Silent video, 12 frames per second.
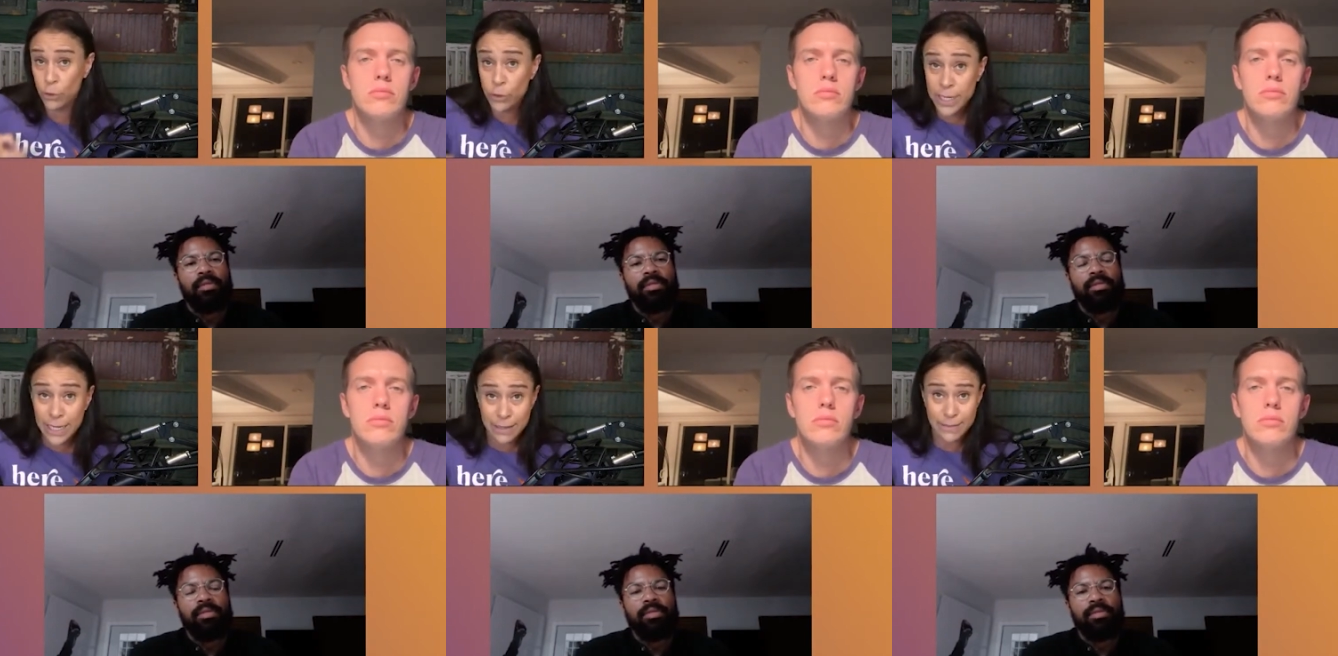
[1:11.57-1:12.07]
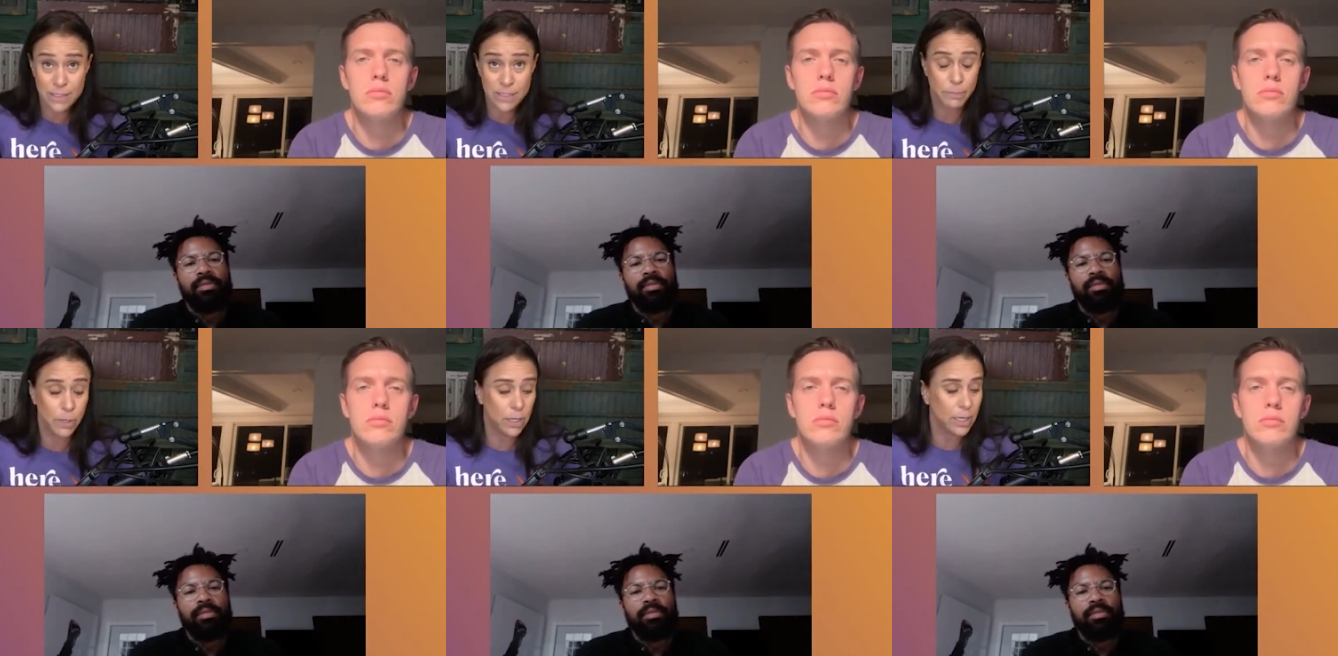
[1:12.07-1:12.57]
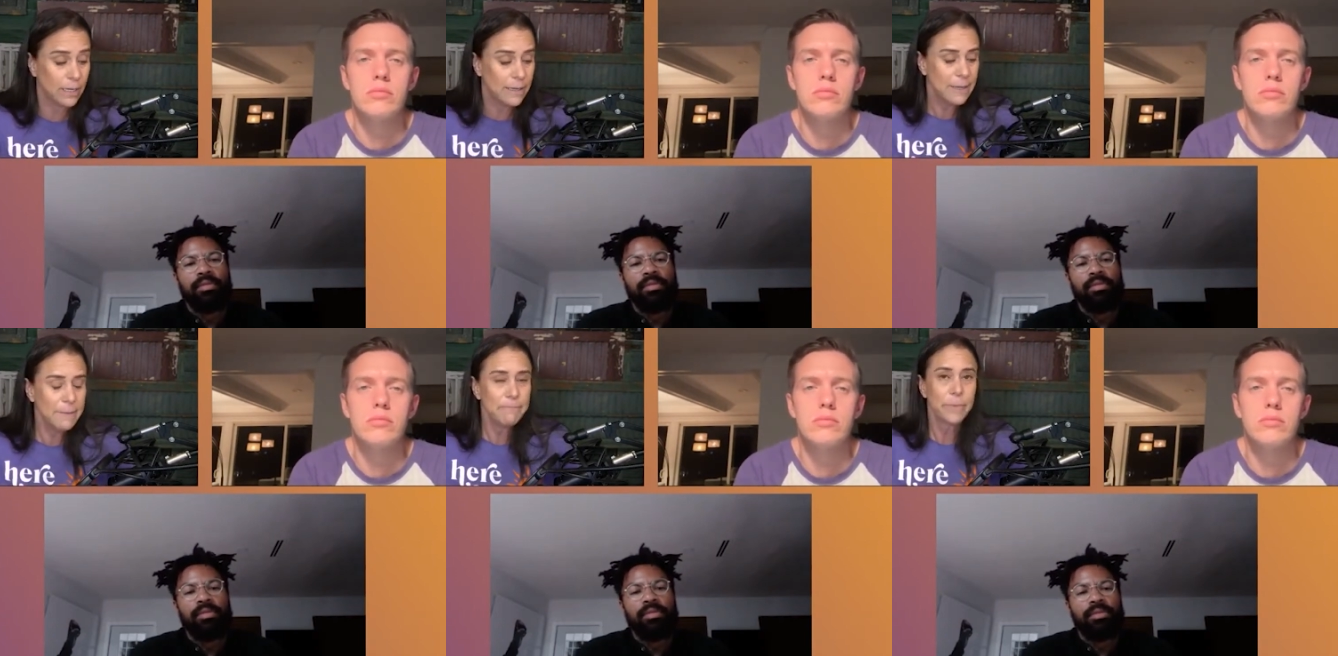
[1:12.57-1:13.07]
Speaker 1: learning in this book
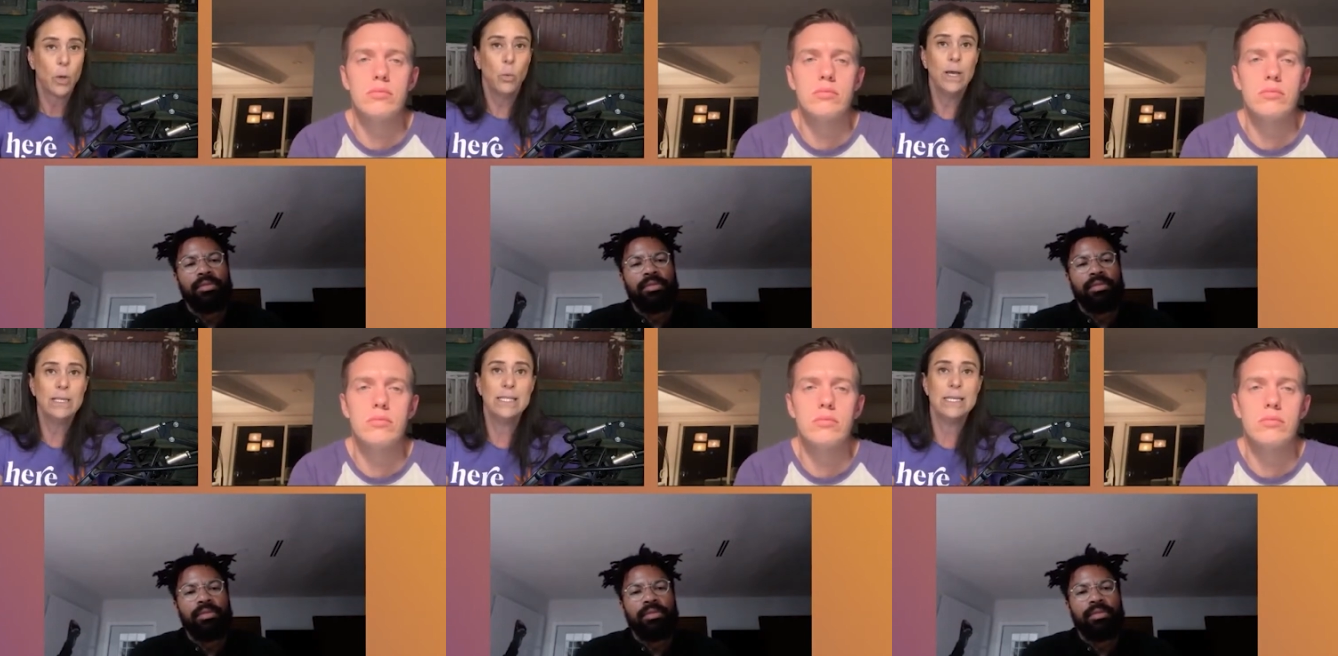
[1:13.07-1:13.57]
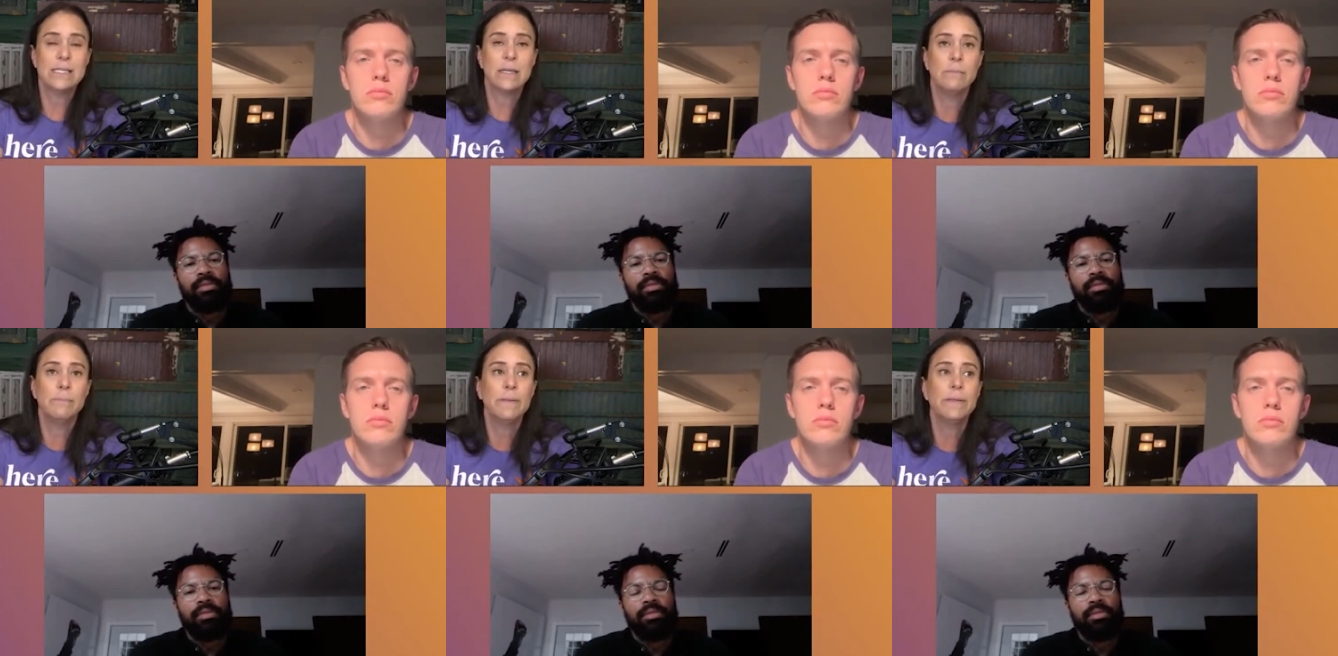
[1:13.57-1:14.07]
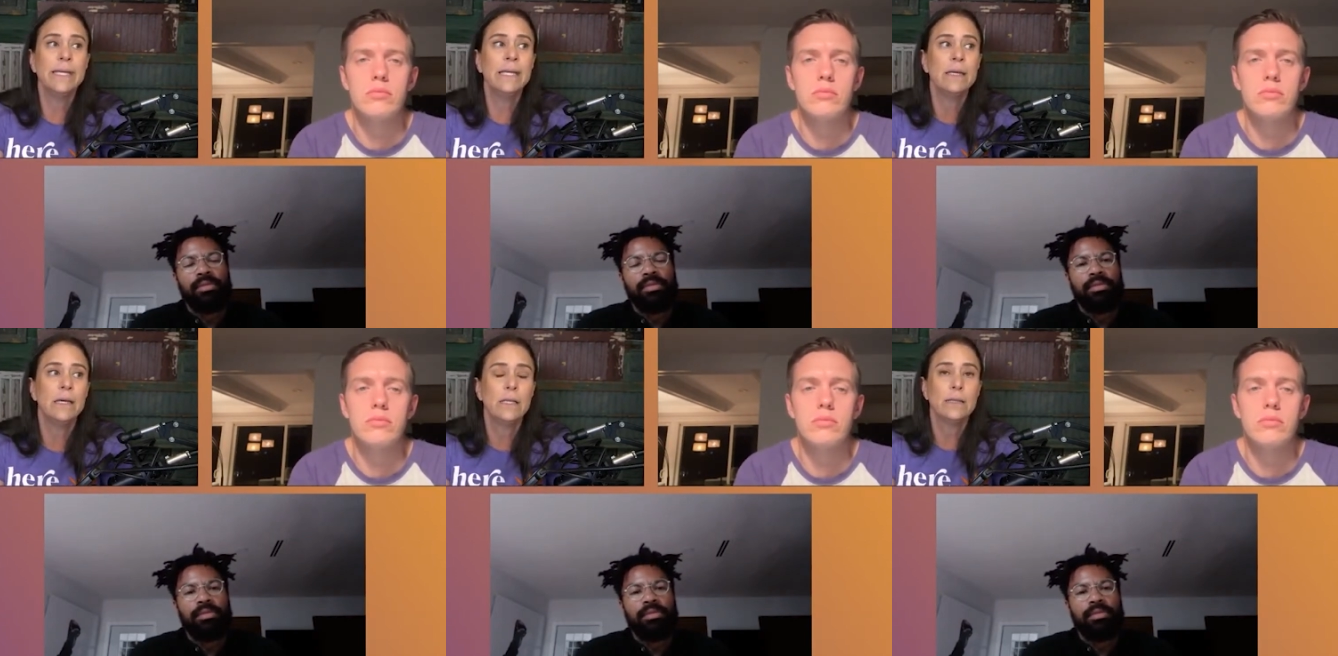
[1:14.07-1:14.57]
was this
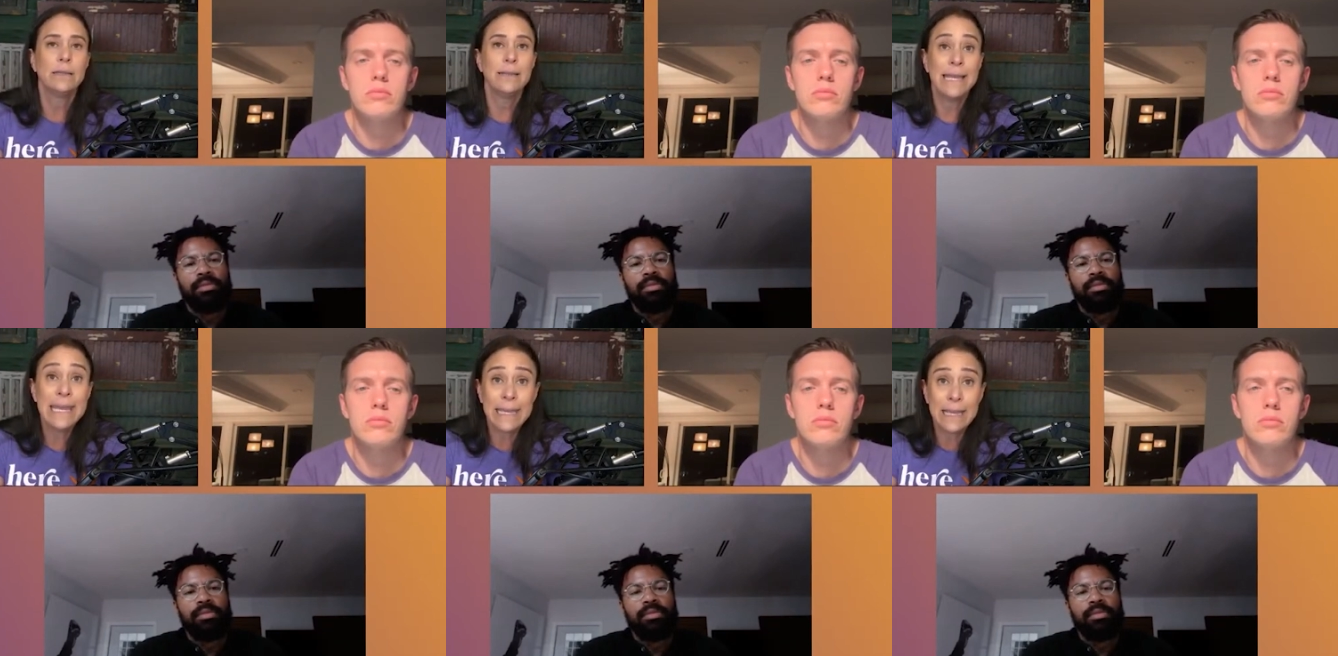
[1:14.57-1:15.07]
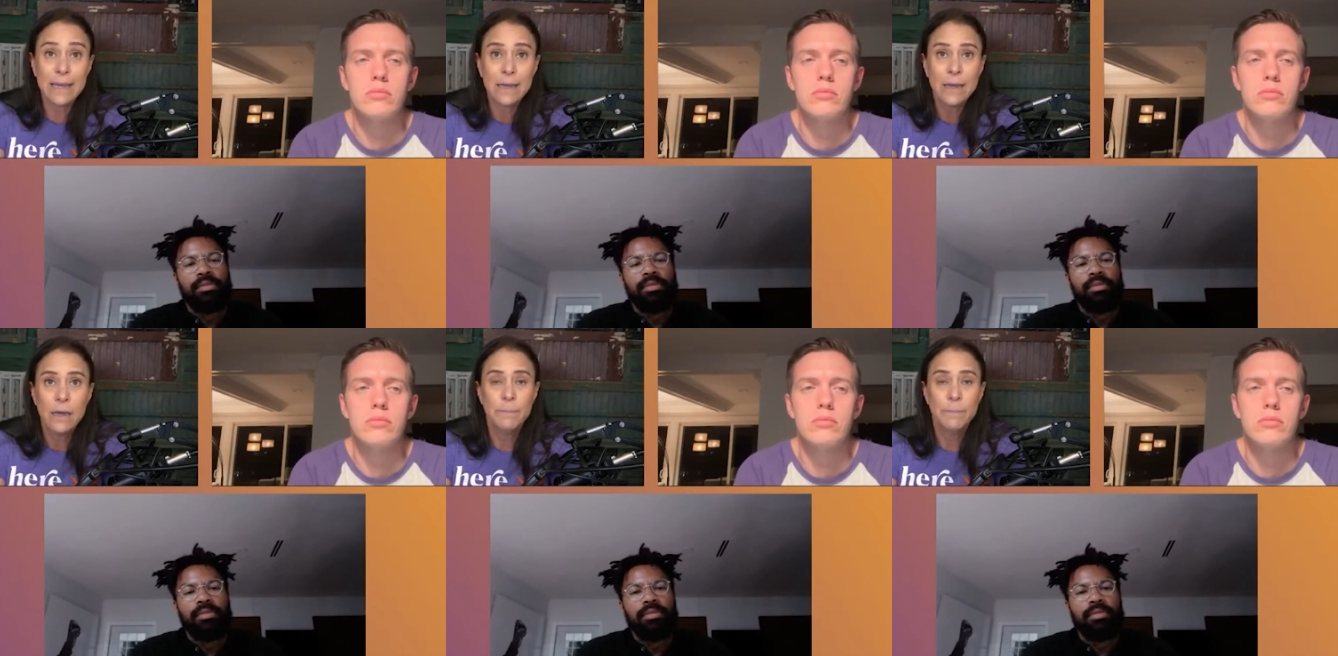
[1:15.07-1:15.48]
complete link